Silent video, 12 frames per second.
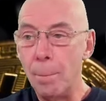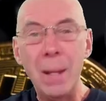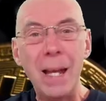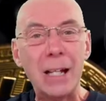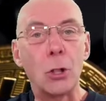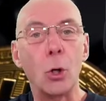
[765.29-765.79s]

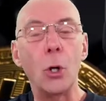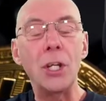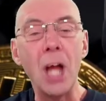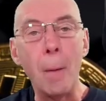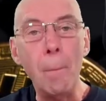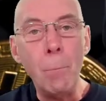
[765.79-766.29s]

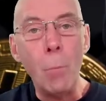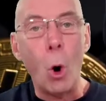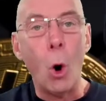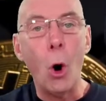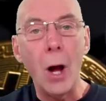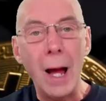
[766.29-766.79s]
Bitcoin
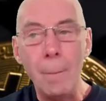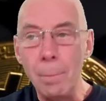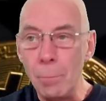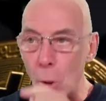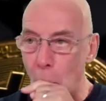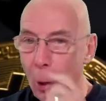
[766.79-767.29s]
more
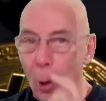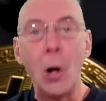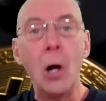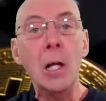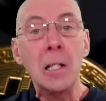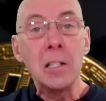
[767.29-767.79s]
and
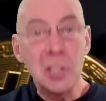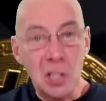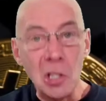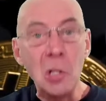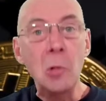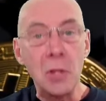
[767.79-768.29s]
more
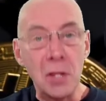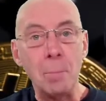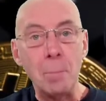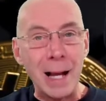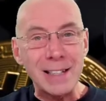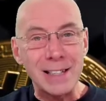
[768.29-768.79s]
to the
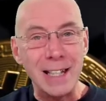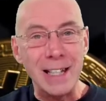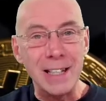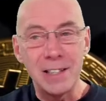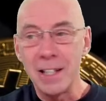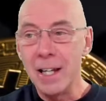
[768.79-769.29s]

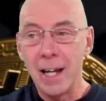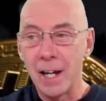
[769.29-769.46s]
masses,